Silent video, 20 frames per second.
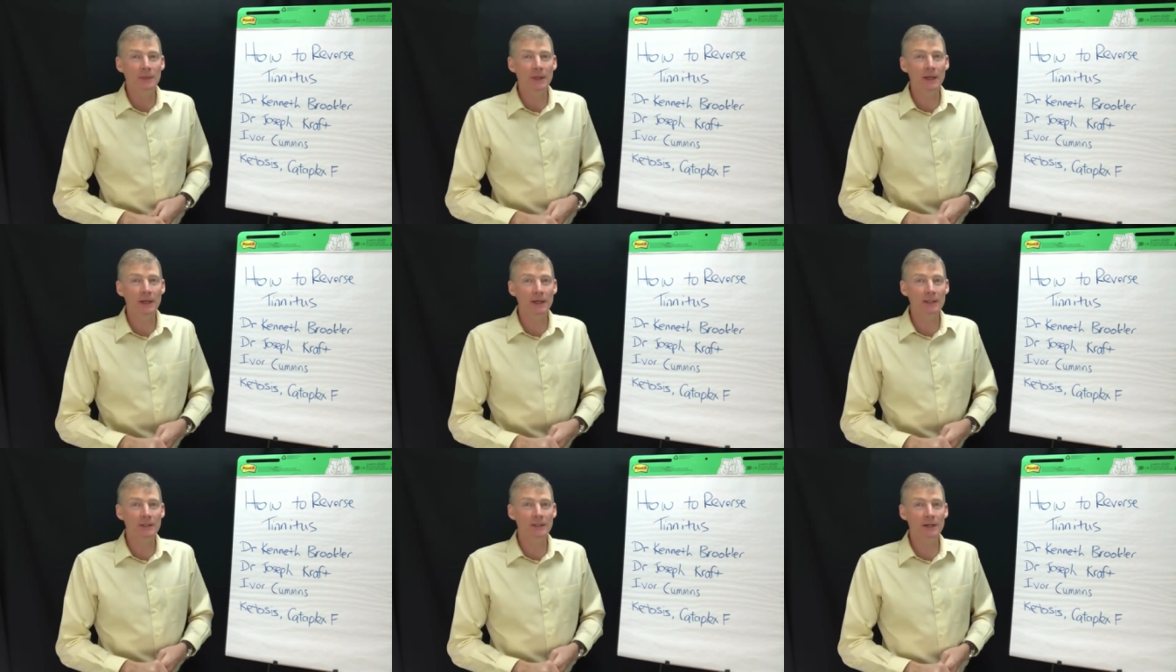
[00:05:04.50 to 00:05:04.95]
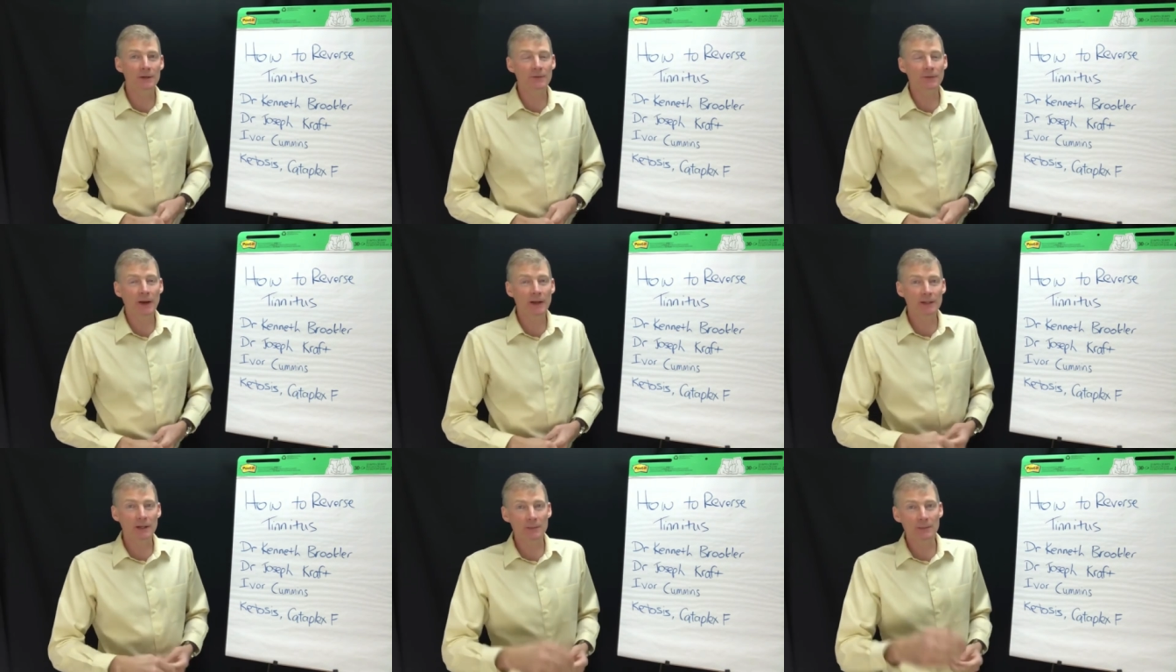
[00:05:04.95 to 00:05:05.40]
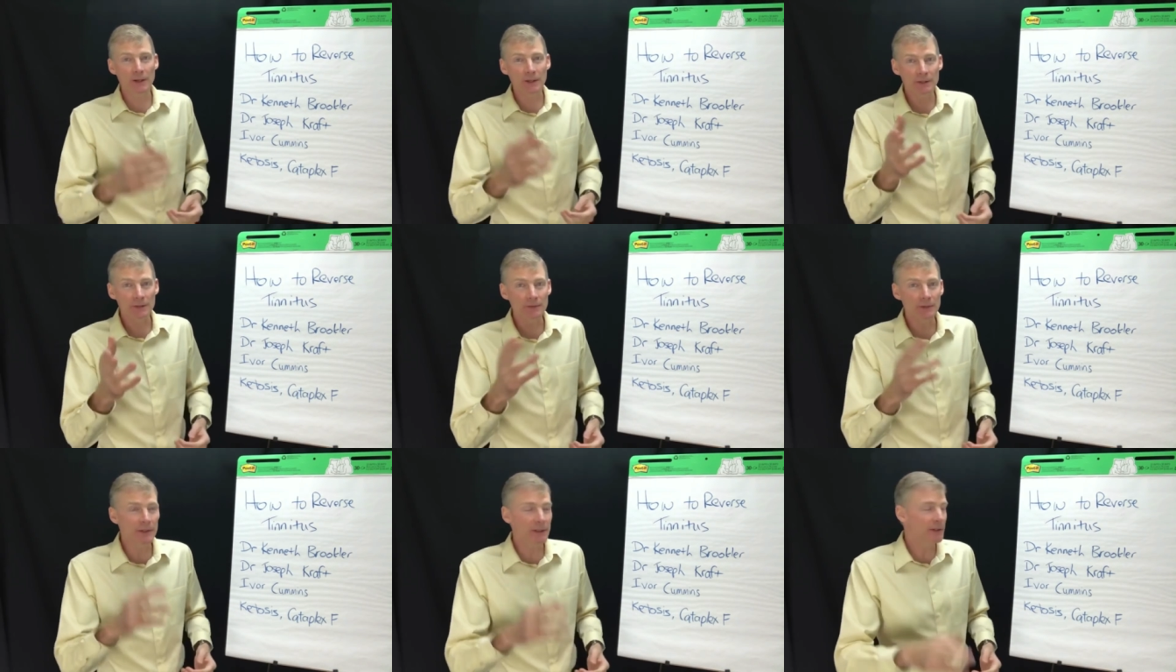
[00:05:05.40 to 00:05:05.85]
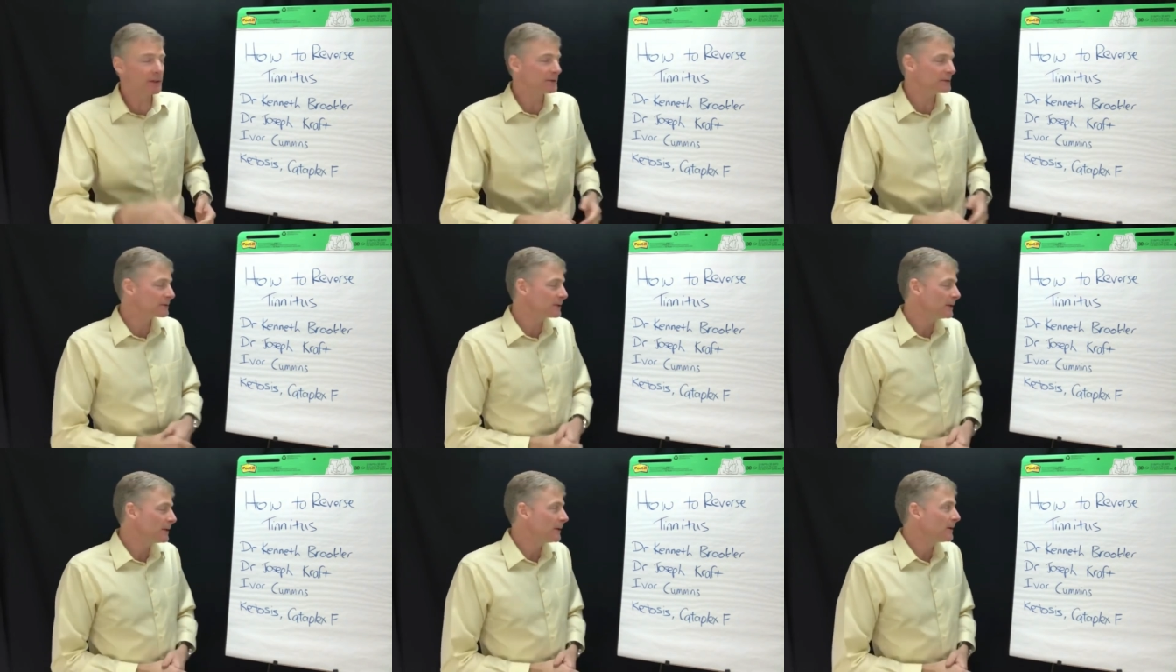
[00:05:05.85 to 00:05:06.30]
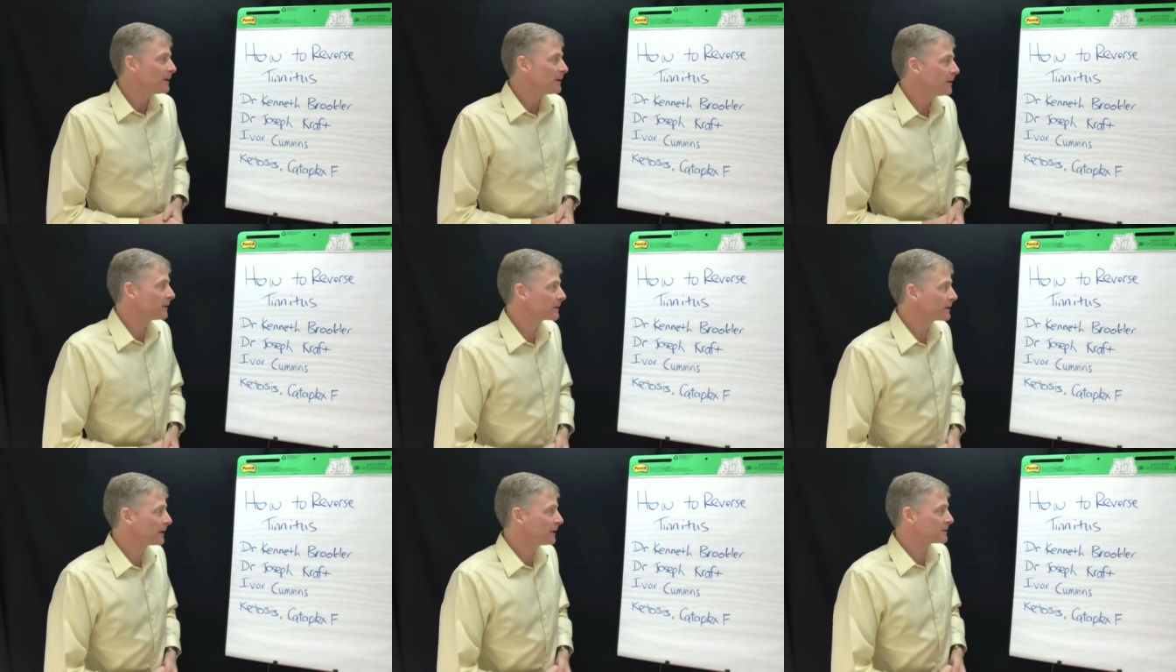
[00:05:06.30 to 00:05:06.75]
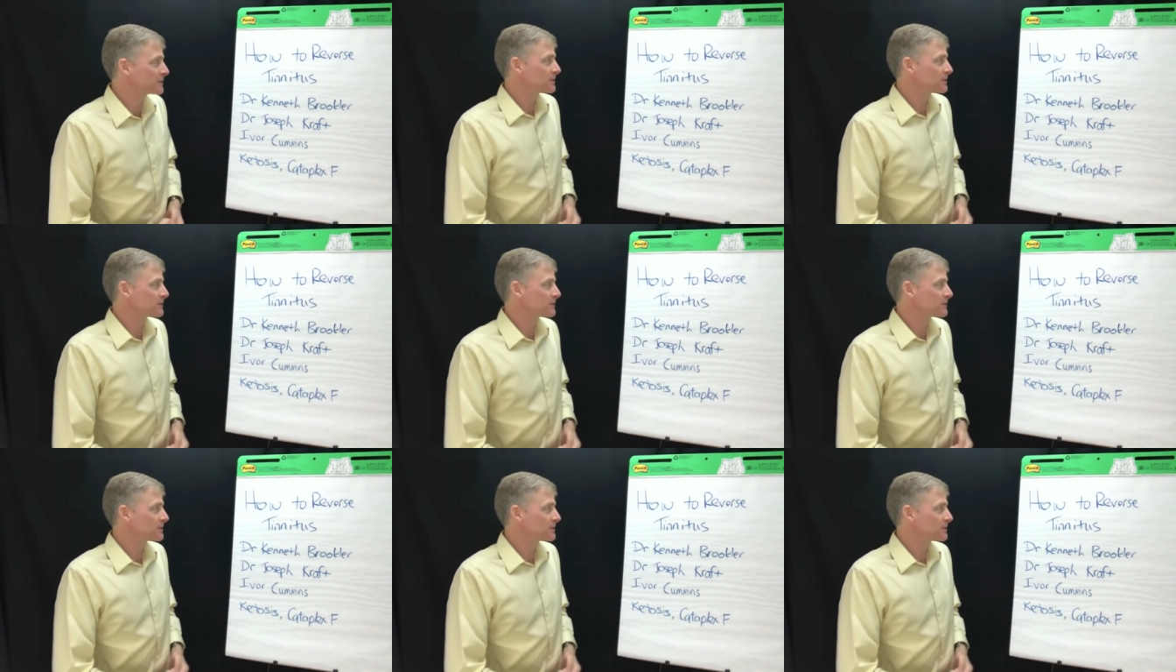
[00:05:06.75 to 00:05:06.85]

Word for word: and find out my other videos. Okay,